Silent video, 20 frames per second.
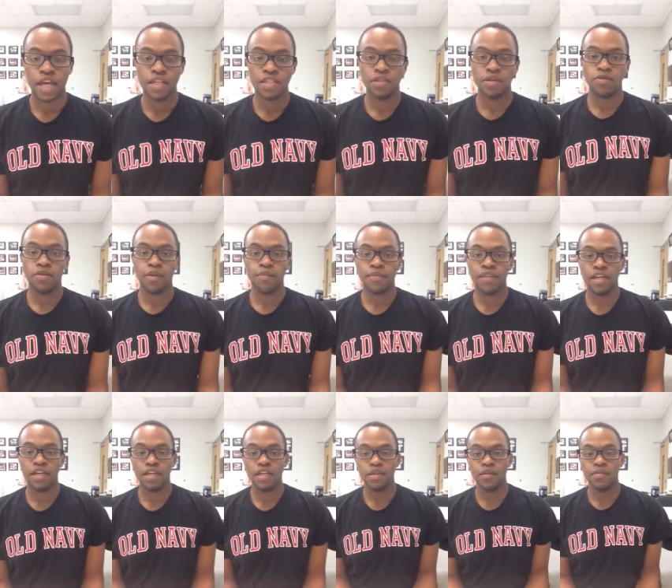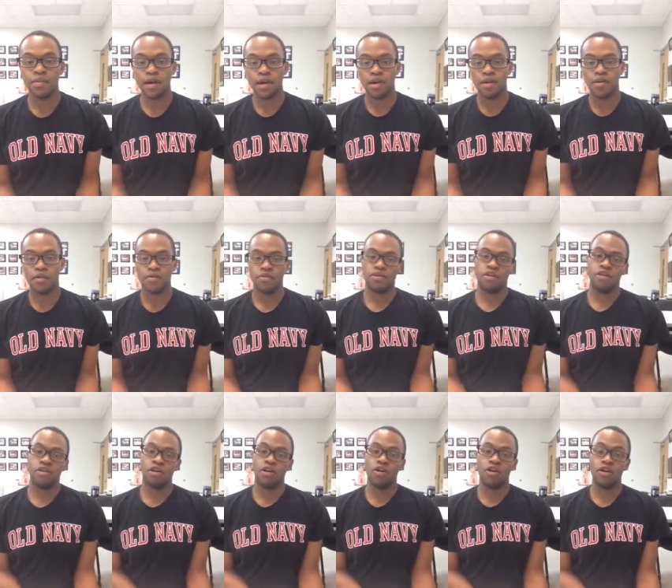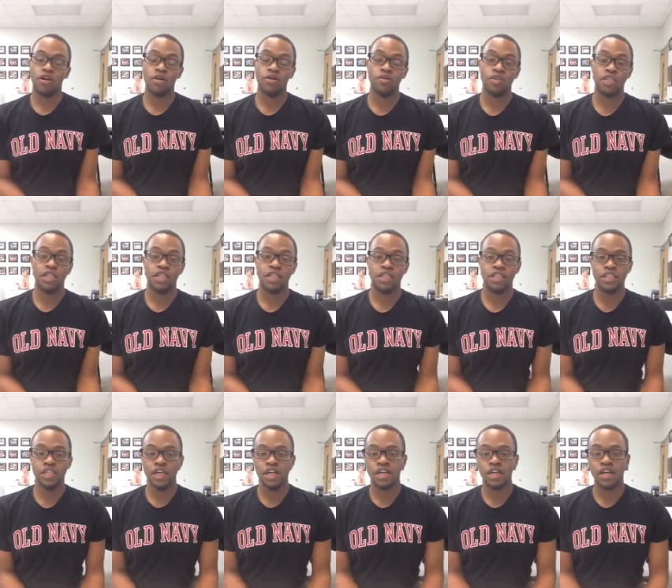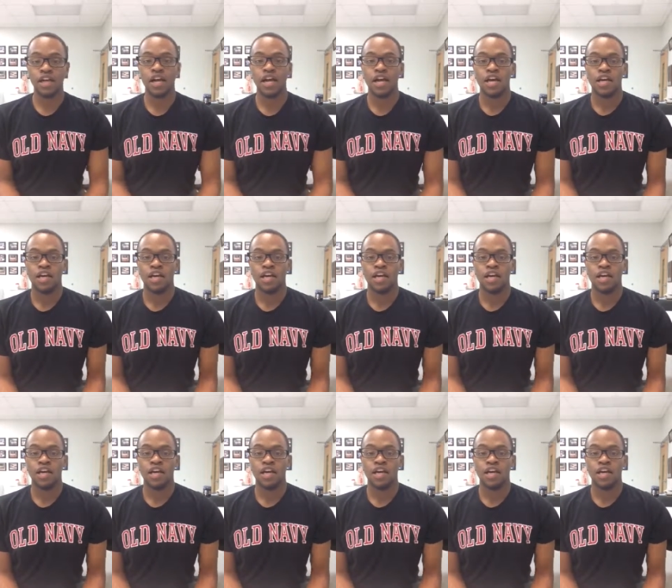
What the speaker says: So when I'm thinking about the cardiogenic shock,